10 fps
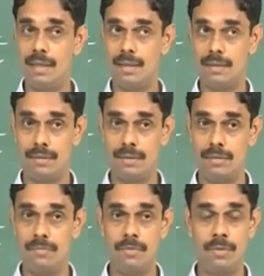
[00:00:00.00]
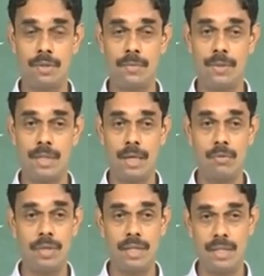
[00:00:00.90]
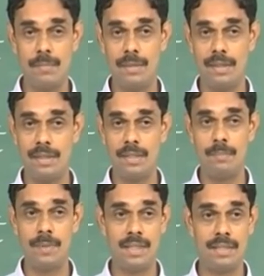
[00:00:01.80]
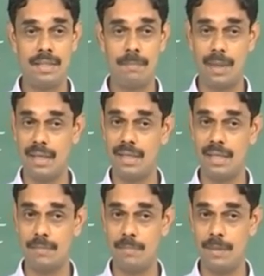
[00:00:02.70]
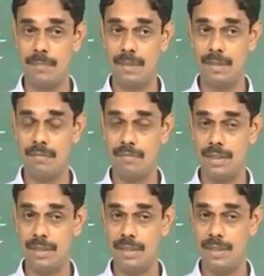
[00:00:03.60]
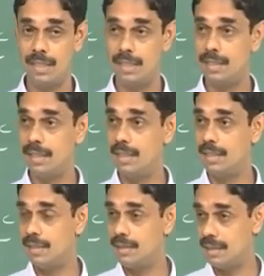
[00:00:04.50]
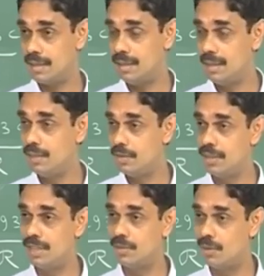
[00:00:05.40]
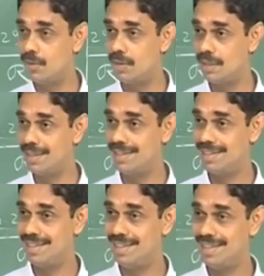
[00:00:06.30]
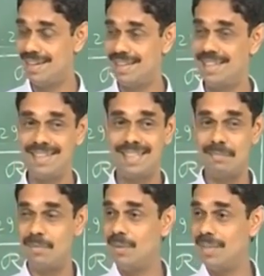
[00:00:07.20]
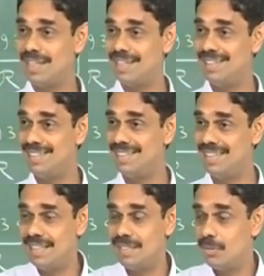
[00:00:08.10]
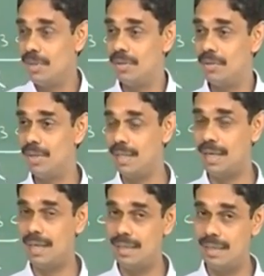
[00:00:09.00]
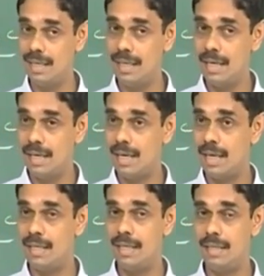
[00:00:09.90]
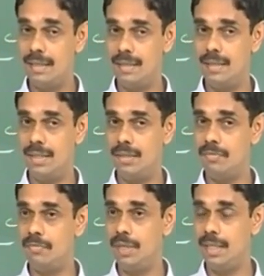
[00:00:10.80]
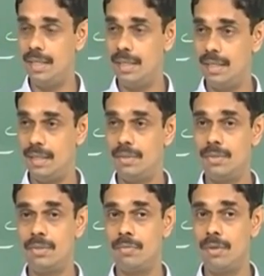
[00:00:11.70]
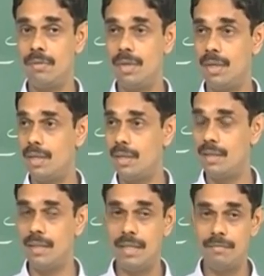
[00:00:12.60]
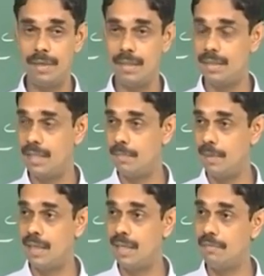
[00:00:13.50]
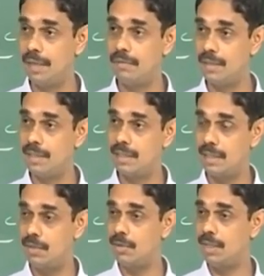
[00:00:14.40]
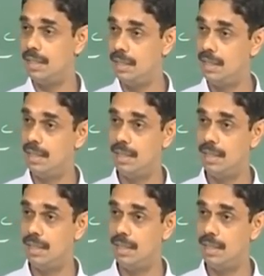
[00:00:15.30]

uh, talked about how to determine impedance in a practical experiment we said that it is easy to see the solution and then get the boundary condition that is what you do in reality and then uh, we uh, so we, uh, there we set up a real frequency and looked at the